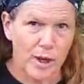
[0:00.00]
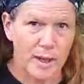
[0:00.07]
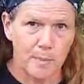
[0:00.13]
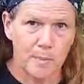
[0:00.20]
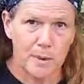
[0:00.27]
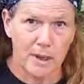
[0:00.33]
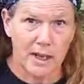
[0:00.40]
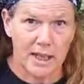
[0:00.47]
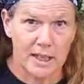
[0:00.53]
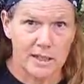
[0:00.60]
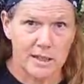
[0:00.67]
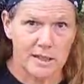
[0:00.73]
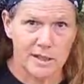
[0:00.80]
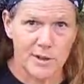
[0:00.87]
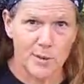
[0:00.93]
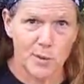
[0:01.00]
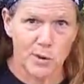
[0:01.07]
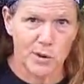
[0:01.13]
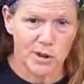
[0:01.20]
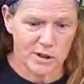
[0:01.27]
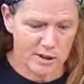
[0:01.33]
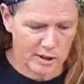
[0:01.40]
ripe, I guess is the
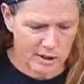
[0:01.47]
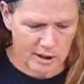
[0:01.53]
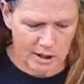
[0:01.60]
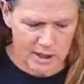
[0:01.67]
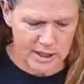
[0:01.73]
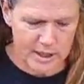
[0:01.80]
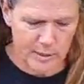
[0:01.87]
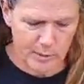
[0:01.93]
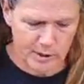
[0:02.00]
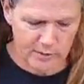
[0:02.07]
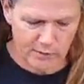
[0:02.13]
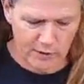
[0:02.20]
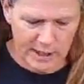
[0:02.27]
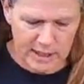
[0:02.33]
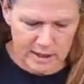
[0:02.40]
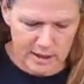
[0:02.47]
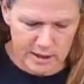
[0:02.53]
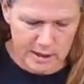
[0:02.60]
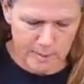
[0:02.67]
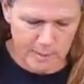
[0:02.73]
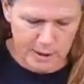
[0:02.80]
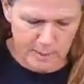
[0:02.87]
word, as I would have liked
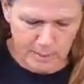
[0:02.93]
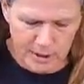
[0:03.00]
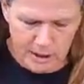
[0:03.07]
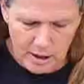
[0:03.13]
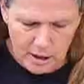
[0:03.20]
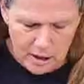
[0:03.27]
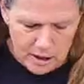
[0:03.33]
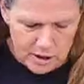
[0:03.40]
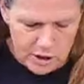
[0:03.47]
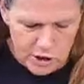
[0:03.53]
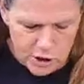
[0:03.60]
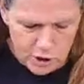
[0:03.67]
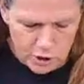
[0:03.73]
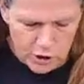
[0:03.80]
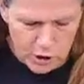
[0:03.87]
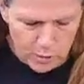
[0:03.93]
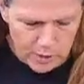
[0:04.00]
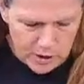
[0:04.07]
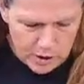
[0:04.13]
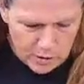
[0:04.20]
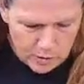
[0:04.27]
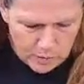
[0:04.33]
it to be, but to show you
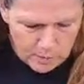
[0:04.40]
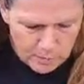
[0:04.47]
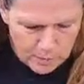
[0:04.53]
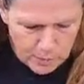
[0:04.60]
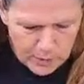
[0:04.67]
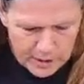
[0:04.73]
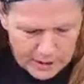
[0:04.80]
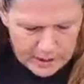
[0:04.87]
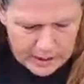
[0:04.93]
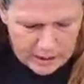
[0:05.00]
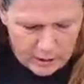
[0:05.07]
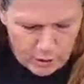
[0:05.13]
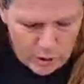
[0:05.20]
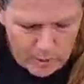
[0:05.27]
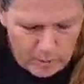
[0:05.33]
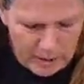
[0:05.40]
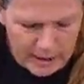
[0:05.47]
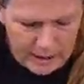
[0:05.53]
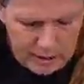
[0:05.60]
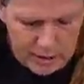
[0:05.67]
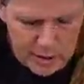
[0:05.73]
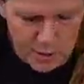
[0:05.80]
when you break in
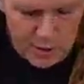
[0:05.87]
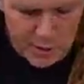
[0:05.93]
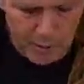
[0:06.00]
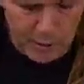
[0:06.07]
normally, this